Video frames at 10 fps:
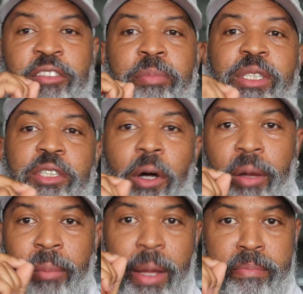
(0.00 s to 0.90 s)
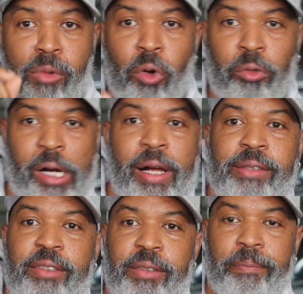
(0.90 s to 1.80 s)
been taught by
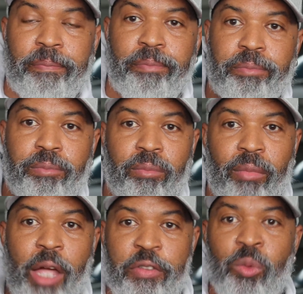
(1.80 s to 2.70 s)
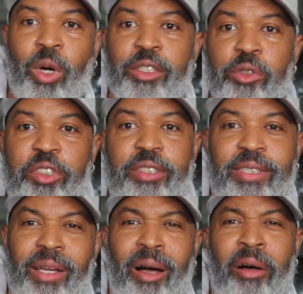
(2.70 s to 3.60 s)
morons. Everyone used to
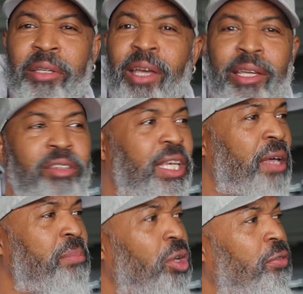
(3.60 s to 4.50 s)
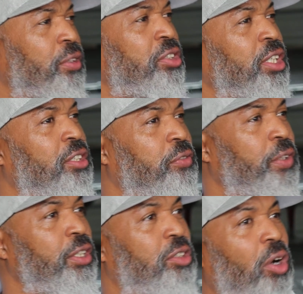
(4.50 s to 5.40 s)
say, oh yeah, you can't be over 6
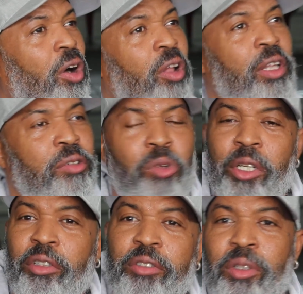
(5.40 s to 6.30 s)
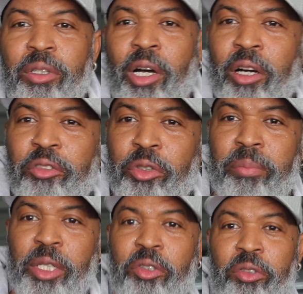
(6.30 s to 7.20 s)
feet tall and run the 100
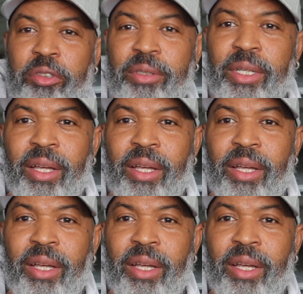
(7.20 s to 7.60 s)
meters.